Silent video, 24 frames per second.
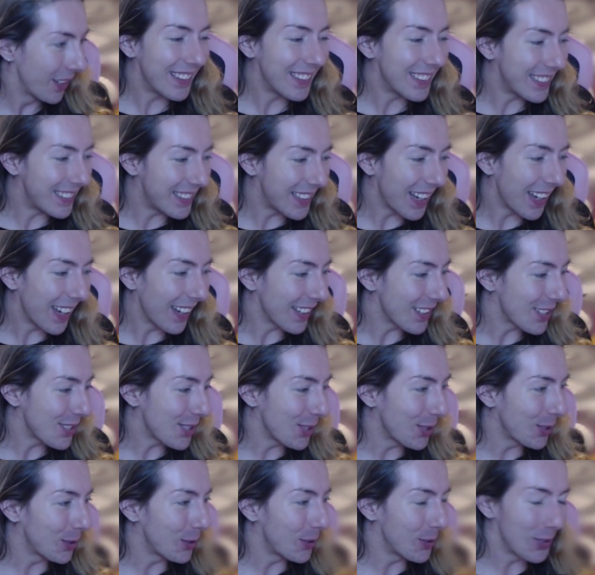Yeah,
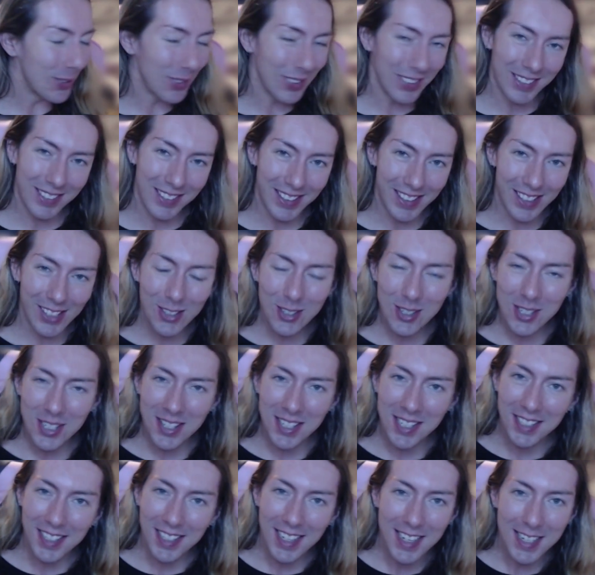so here's
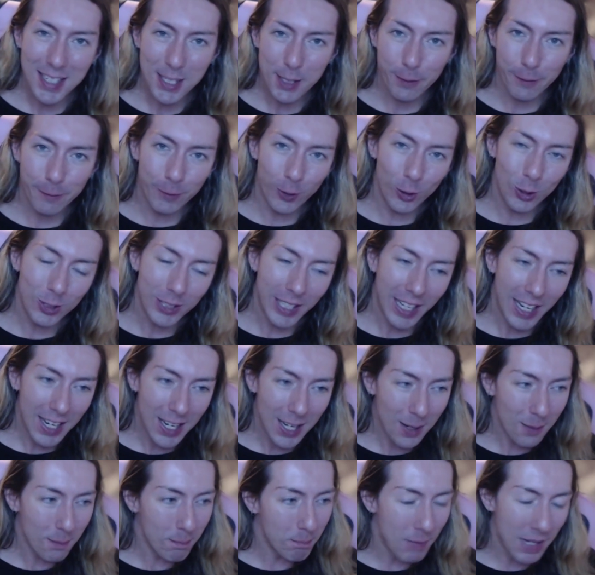this guy's
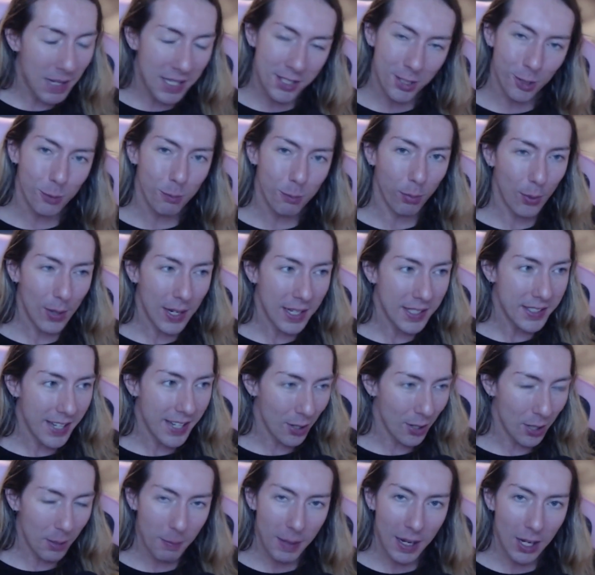full-cam mental
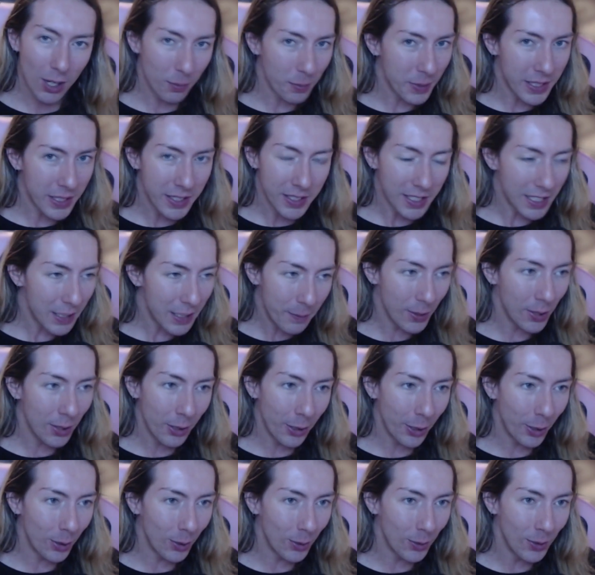breakdown about me, even
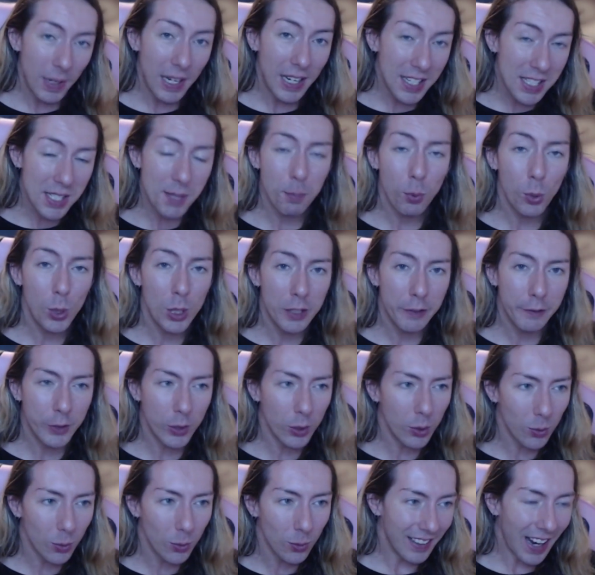though his point of
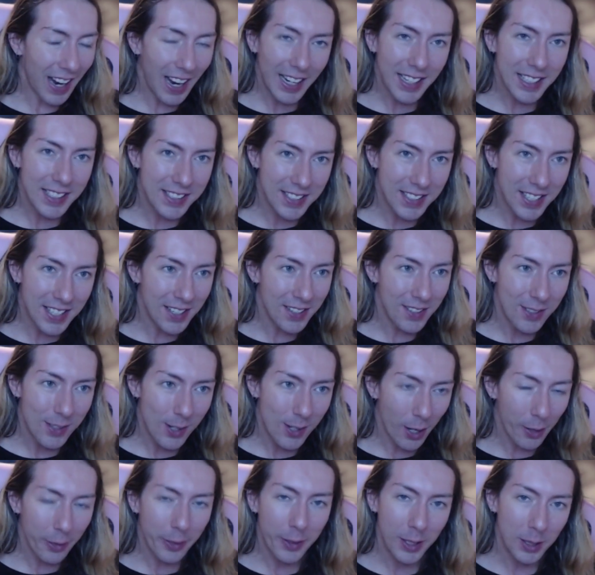view, I did
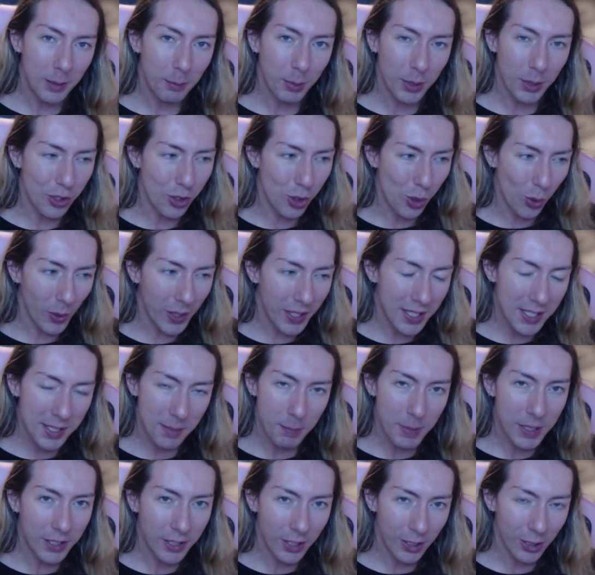nothing but join as
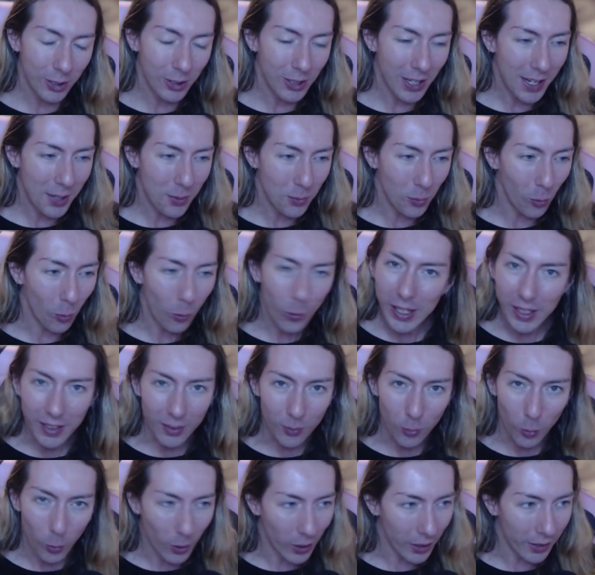Mii Gunner and
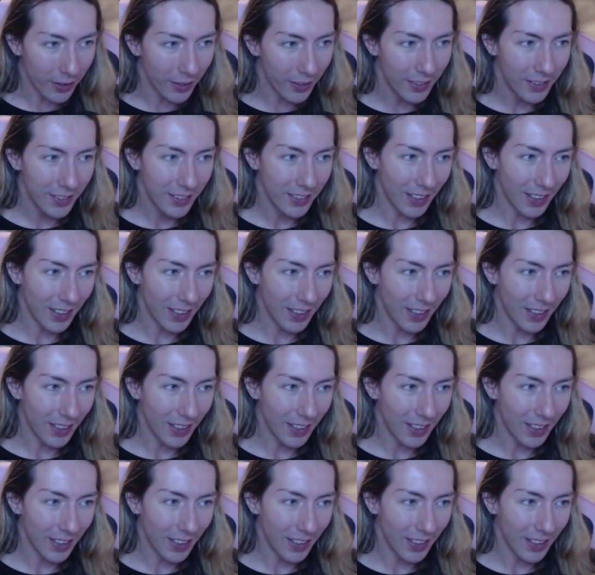win one.